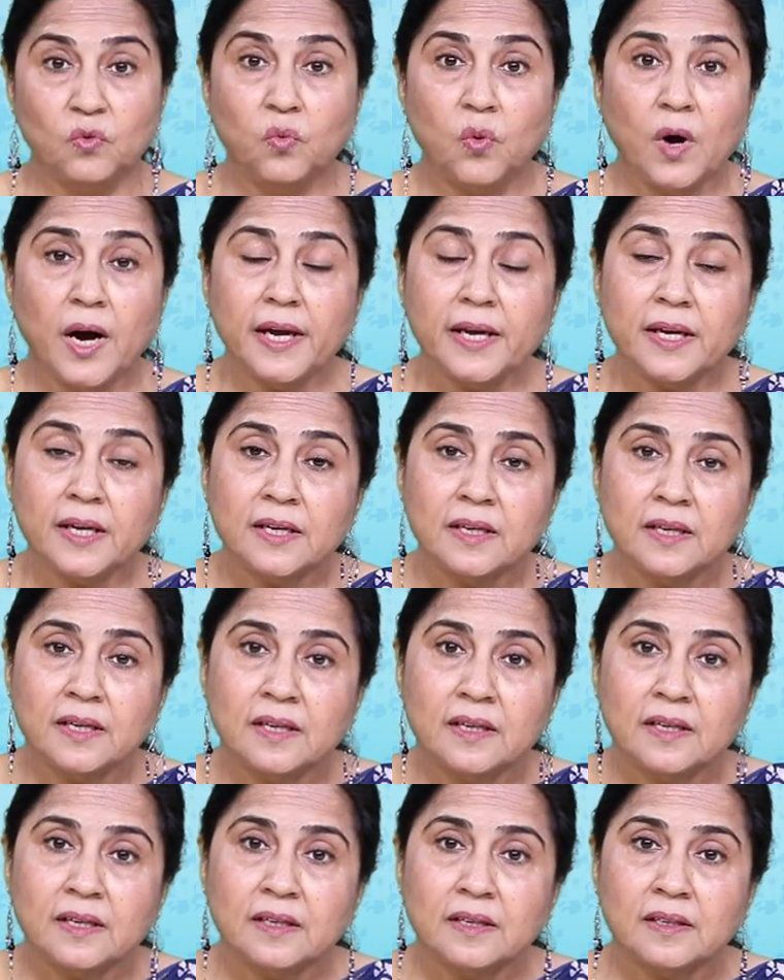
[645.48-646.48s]
Why?
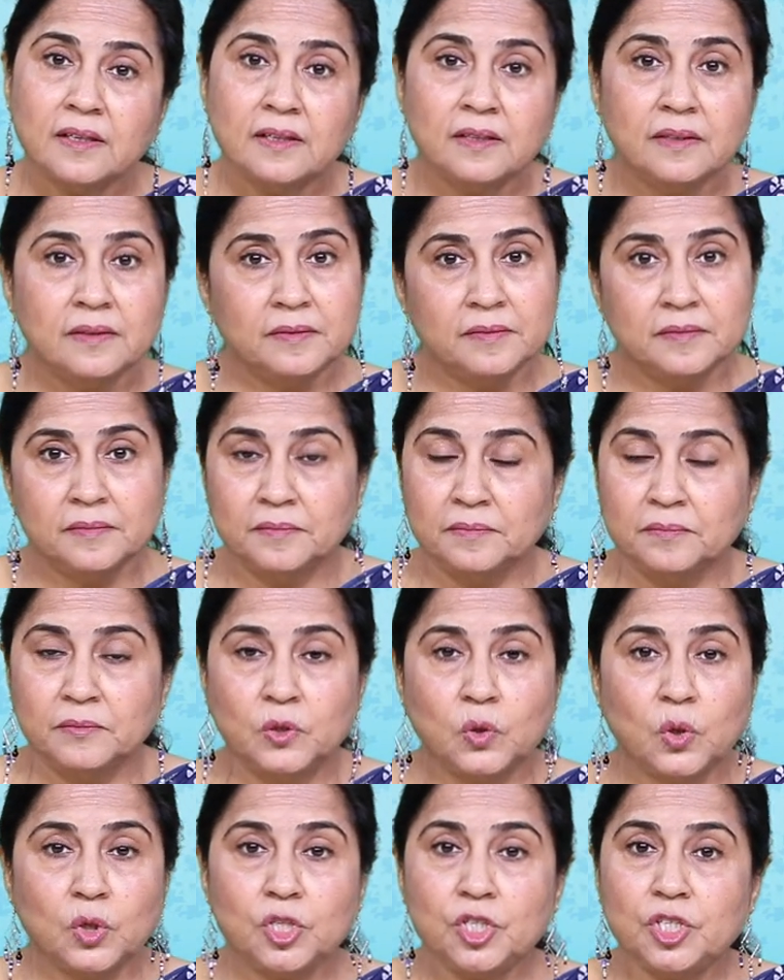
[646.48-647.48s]

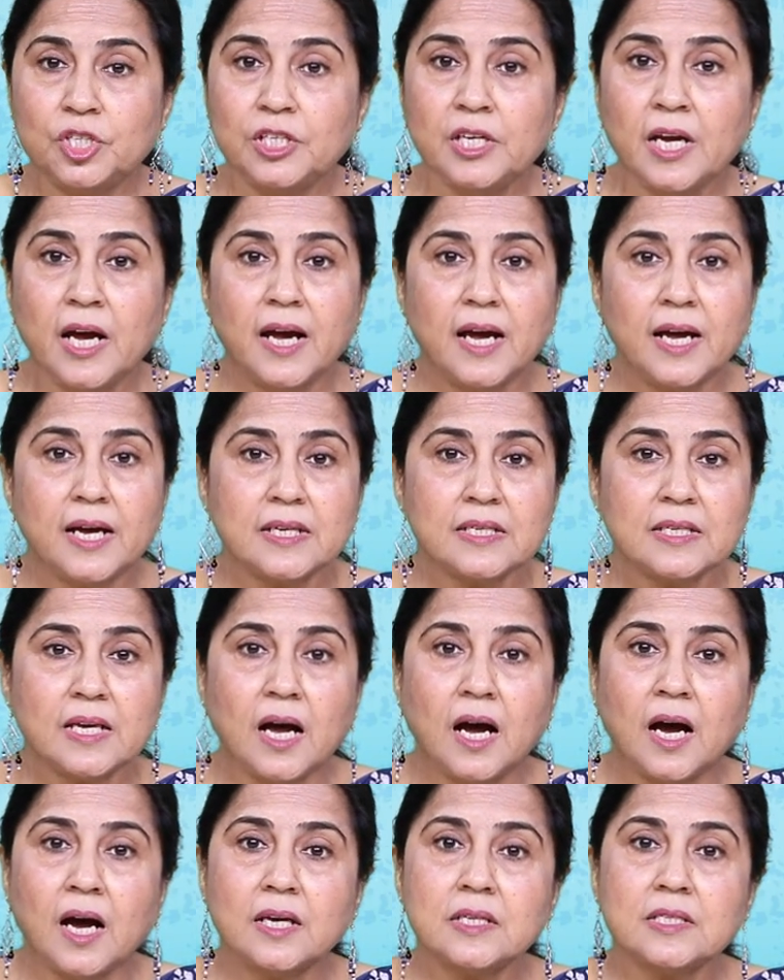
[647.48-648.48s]
Because she has
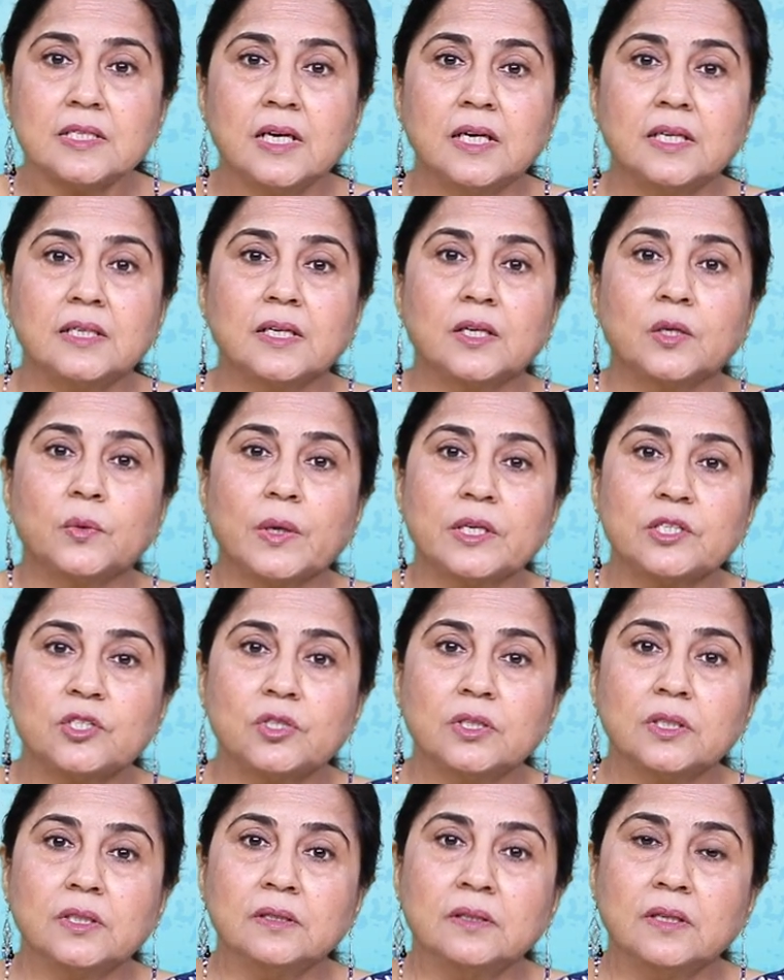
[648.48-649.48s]
asked her a
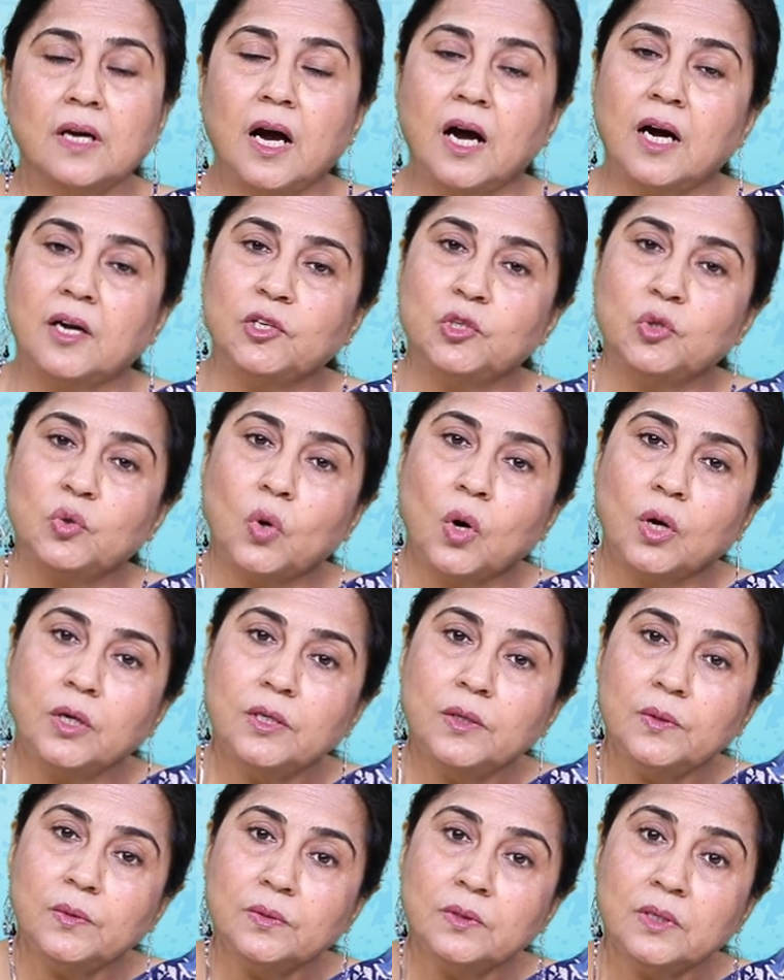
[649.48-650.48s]
question, are you
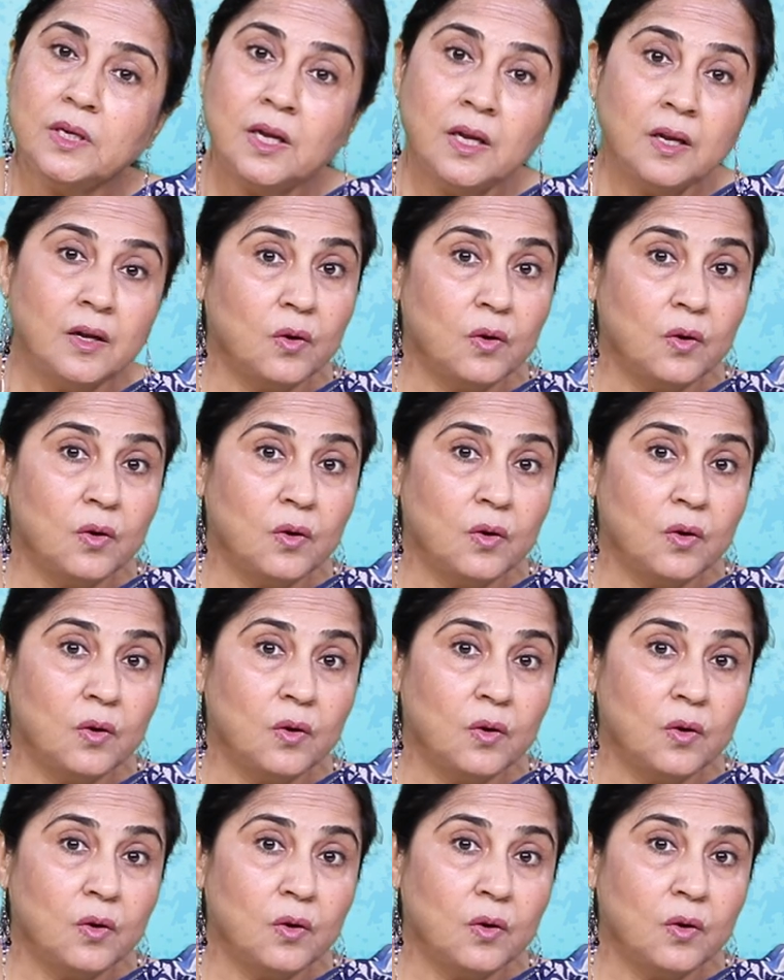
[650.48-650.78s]
all alone?